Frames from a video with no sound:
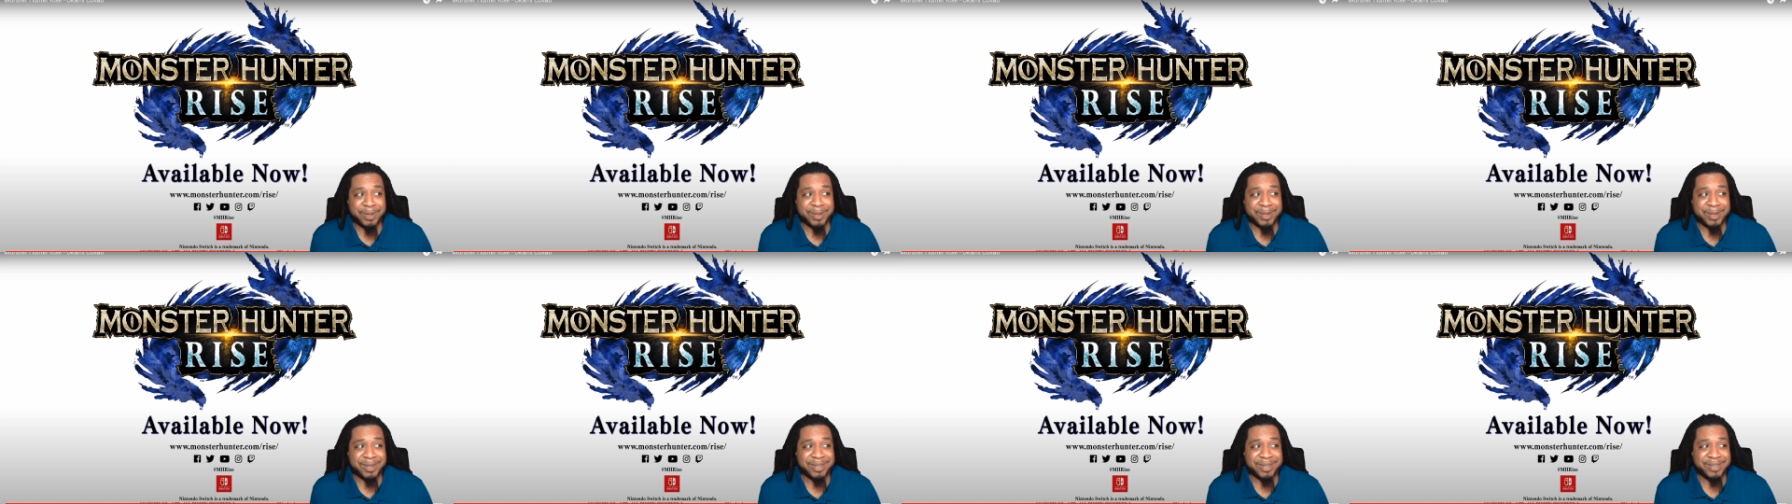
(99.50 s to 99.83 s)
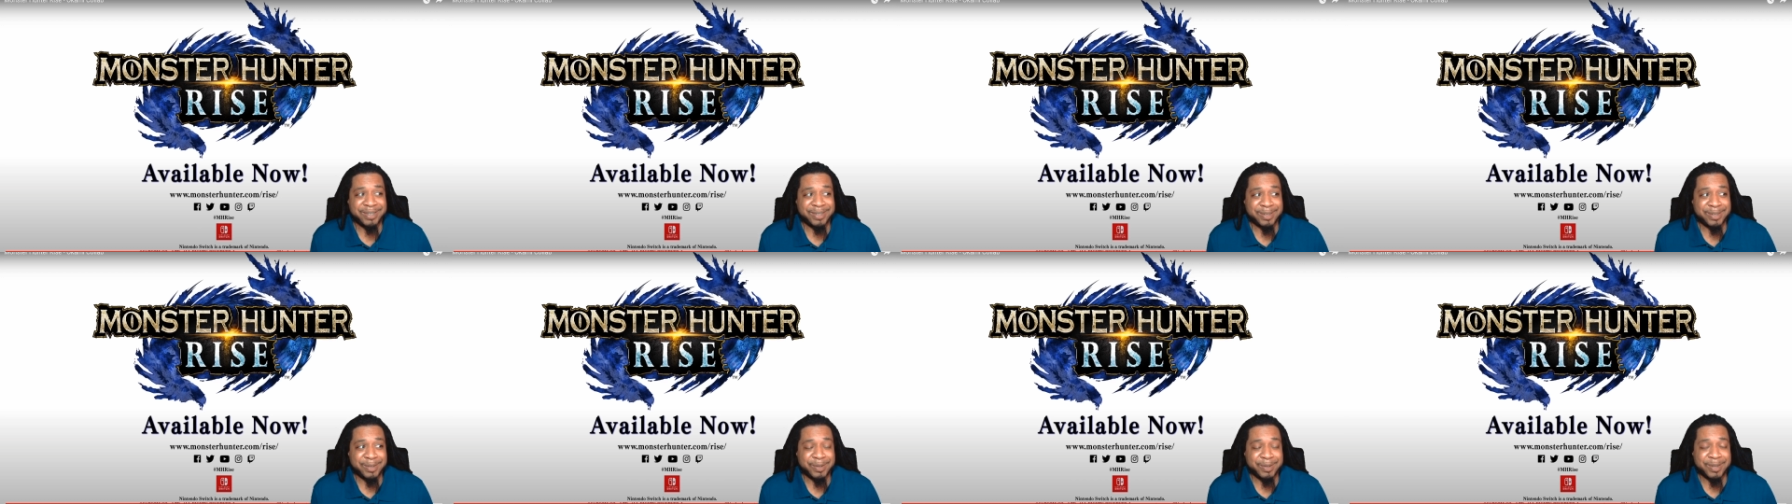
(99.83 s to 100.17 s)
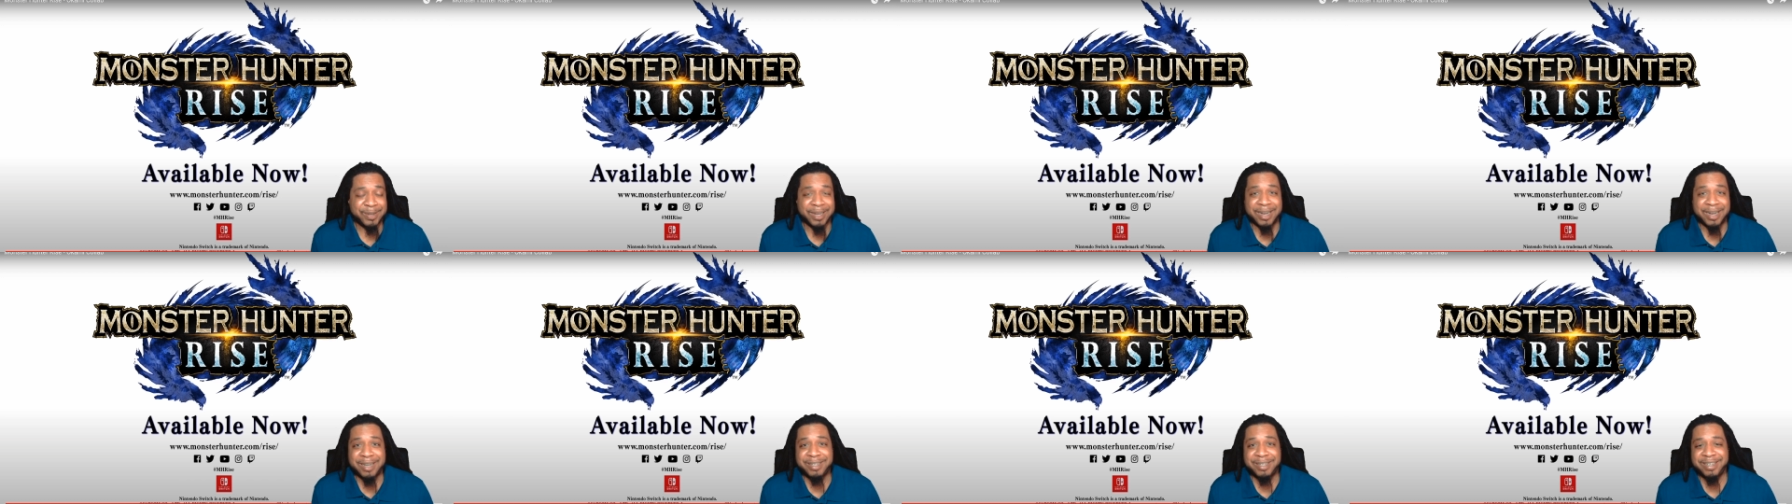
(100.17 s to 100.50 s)
So
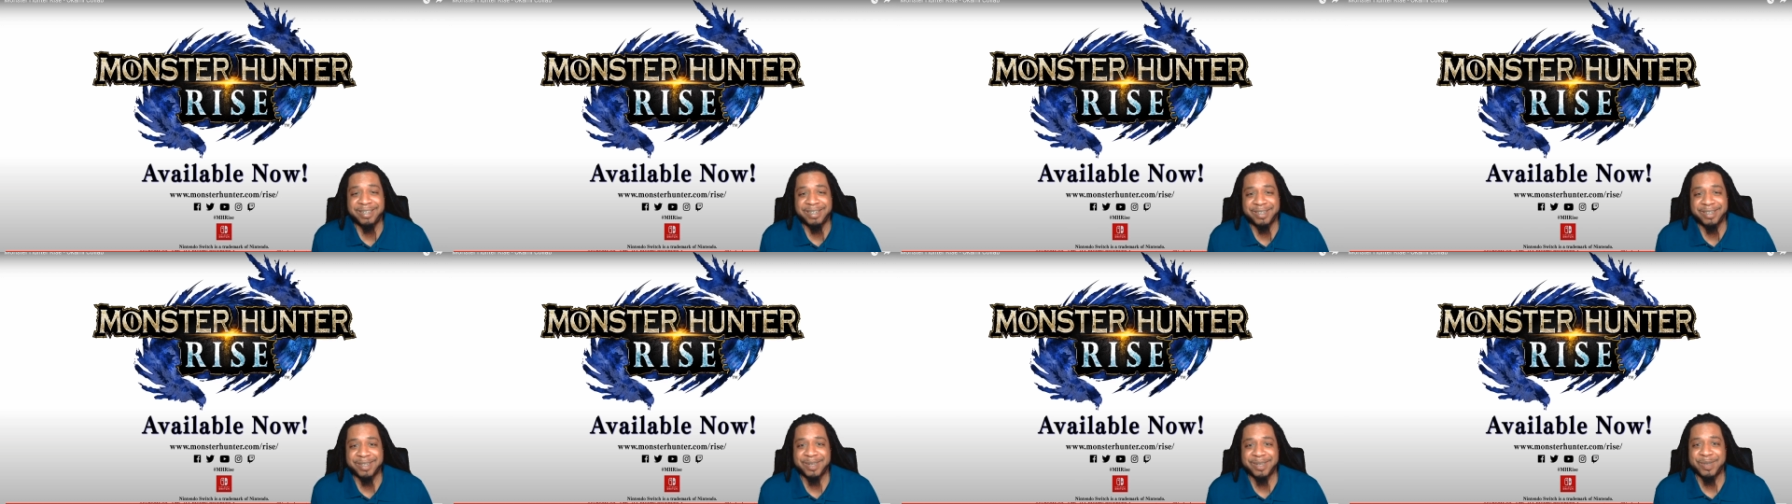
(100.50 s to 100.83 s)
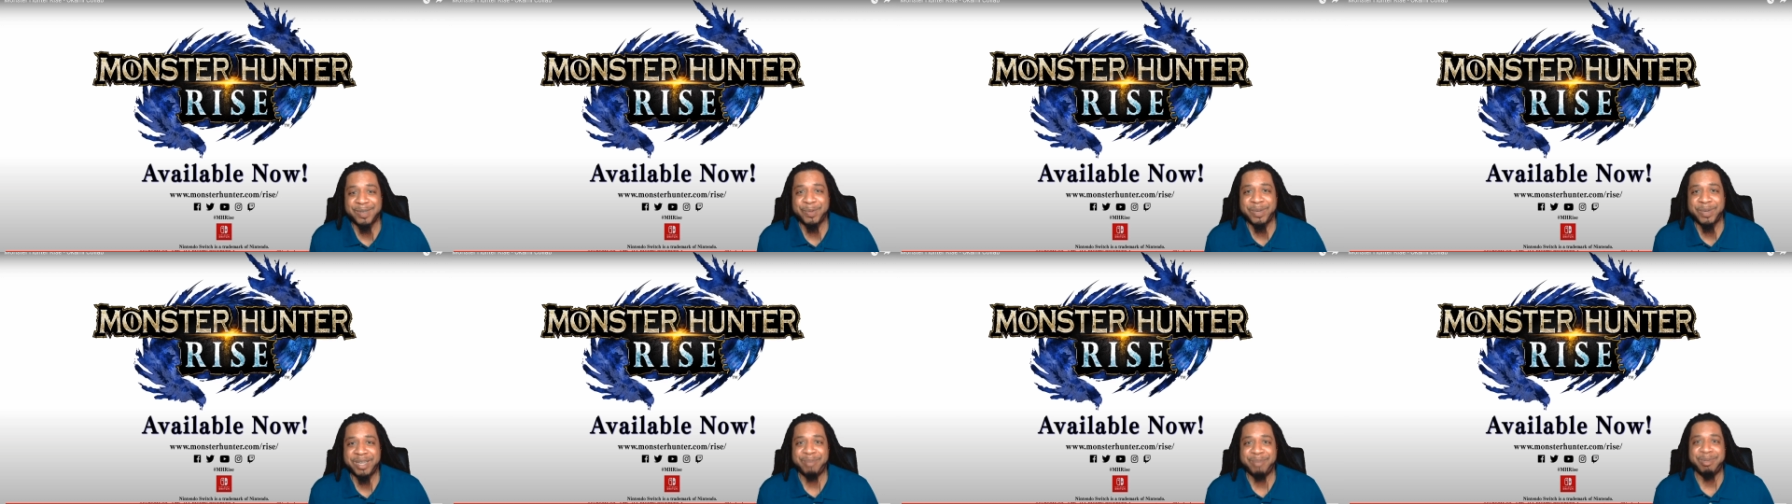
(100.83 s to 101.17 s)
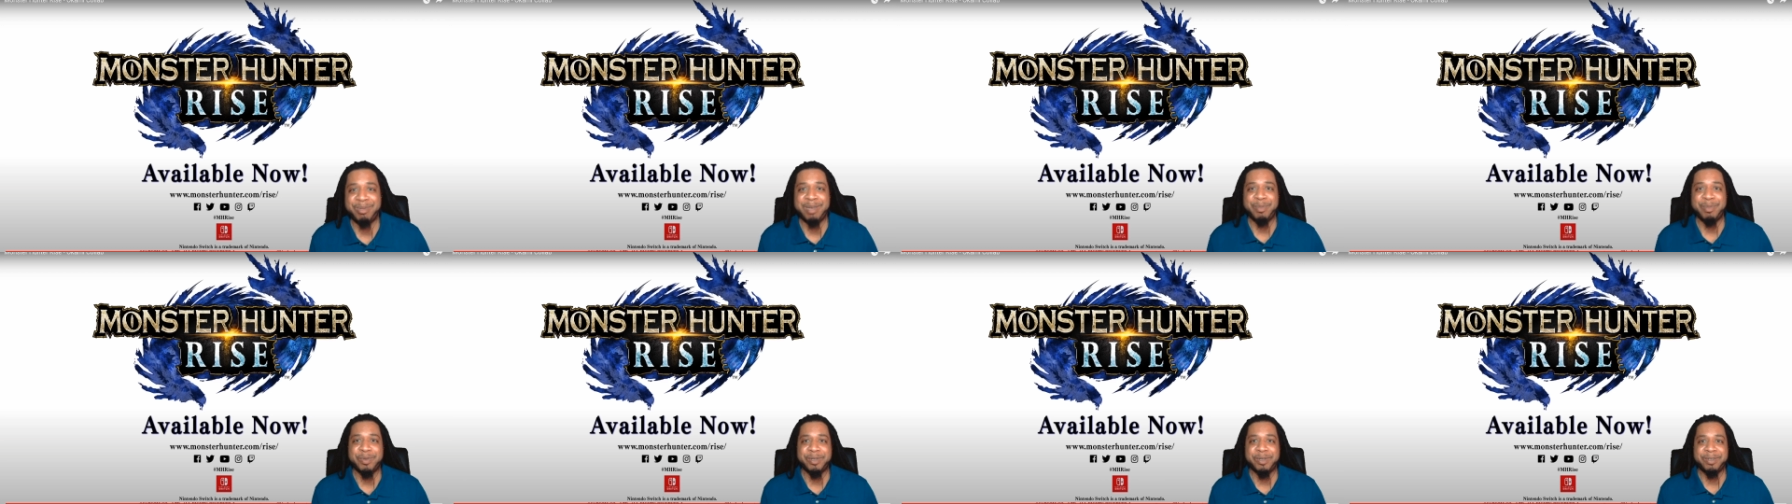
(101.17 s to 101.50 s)
content is on the way,
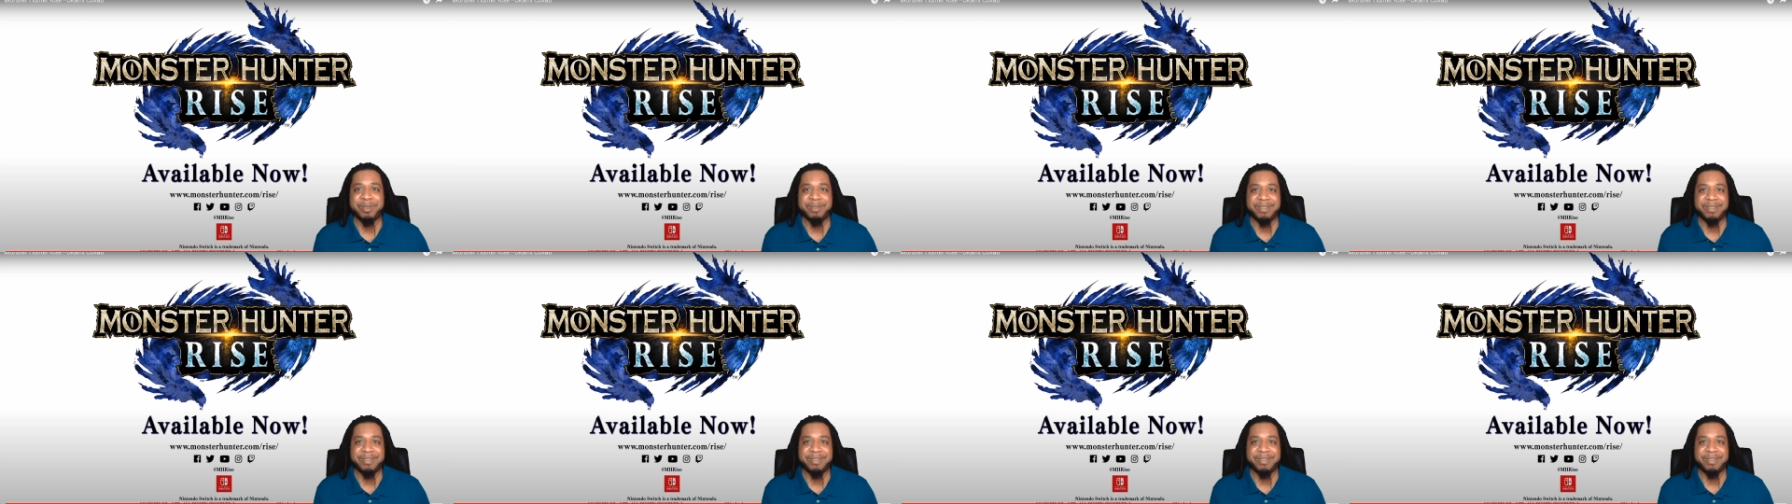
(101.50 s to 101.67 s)
people.